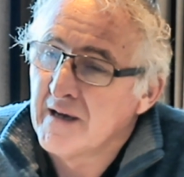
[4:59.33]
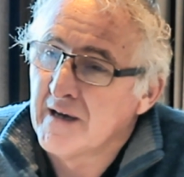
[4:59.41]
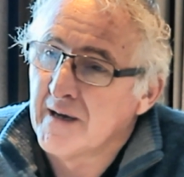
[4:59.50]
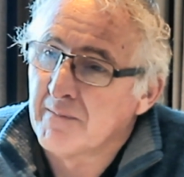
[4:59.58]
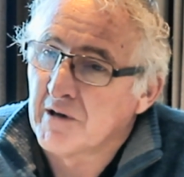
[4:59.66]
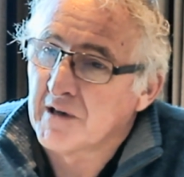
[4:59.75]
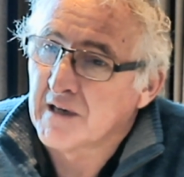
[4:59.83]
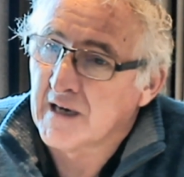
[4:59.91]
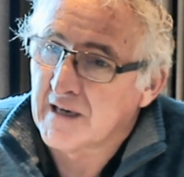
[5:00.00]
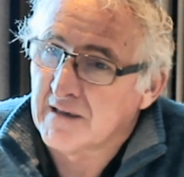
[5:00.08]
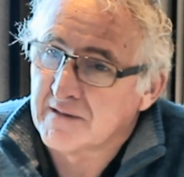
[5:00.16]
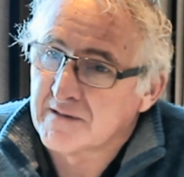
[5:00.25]

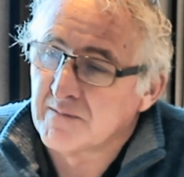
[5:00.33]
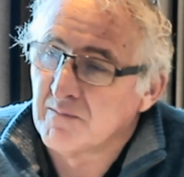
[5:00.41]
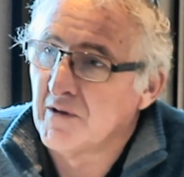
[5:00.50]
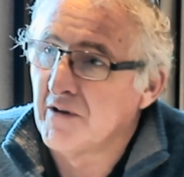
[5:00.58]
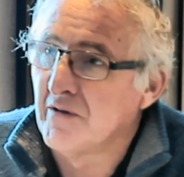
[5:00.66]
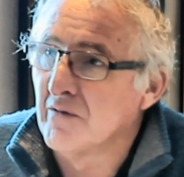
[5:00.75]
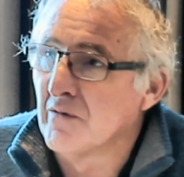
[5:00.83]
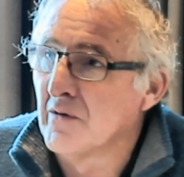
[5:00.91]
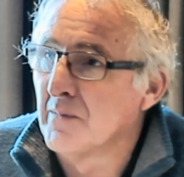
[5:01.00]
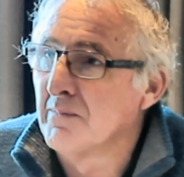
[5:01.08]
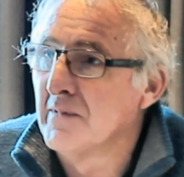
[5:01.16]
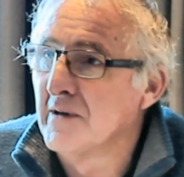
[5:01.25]
regardless of whether
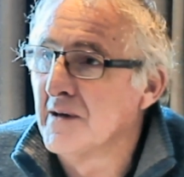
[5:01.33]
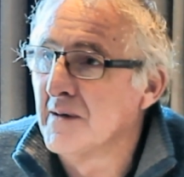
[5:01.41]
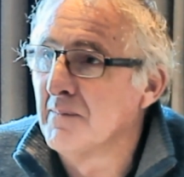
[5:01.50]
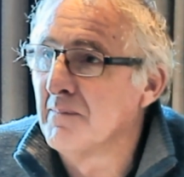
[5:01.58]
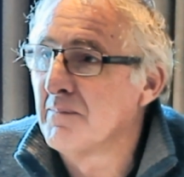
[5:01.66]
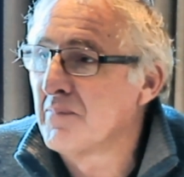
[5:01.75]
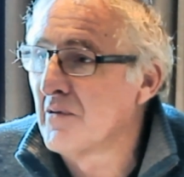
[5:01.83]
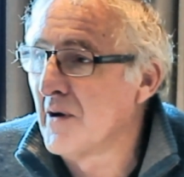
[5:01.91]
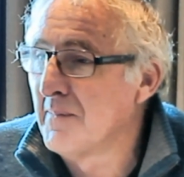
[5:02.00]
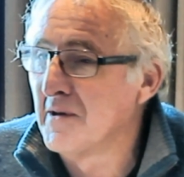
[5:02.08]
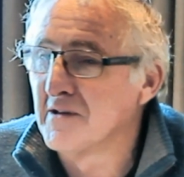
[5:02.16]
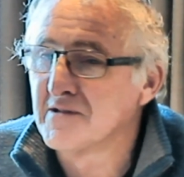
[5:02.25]
you're
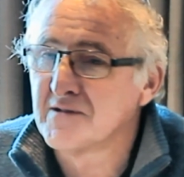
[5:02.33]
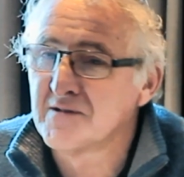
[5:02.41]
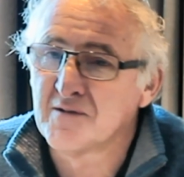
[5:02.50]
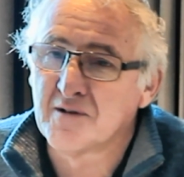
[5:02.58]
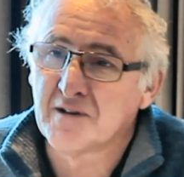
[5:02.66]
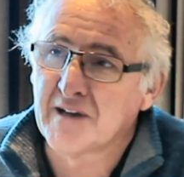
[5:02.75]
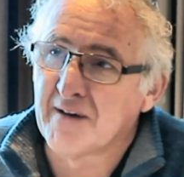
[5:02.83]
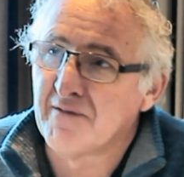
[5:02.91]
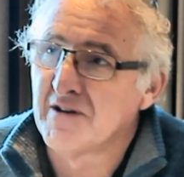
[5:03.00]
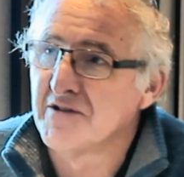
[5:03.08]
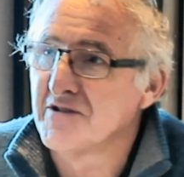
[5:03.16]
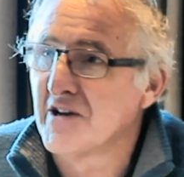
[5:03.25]
Prime Minister or a
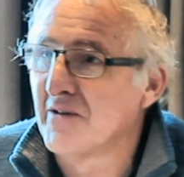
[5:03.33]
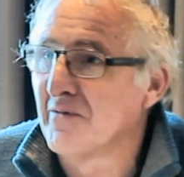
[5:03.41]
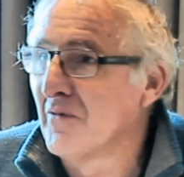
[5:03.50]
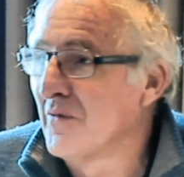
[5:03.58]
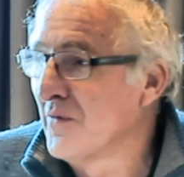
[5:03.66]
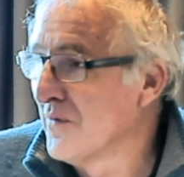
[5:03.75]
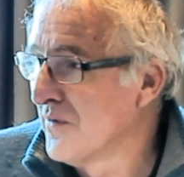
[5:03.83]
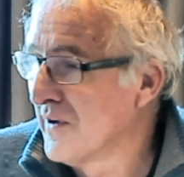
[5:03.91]
Governor General or a